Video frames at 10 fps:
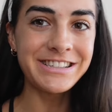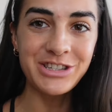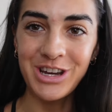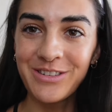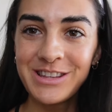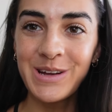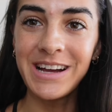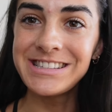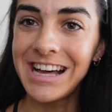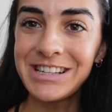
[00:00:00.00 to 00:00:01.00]
to share with you
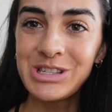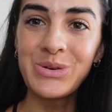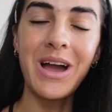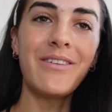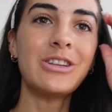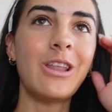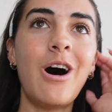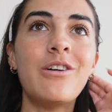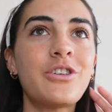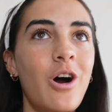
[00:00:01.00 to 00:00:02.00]
guys that too. I have a
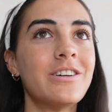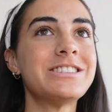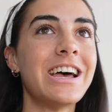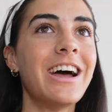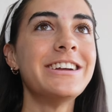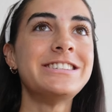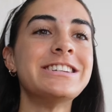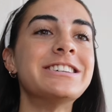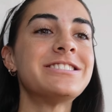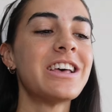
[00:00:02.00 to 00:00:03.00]
lot of content
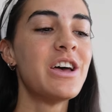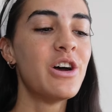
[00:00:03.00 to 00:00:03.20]
ideas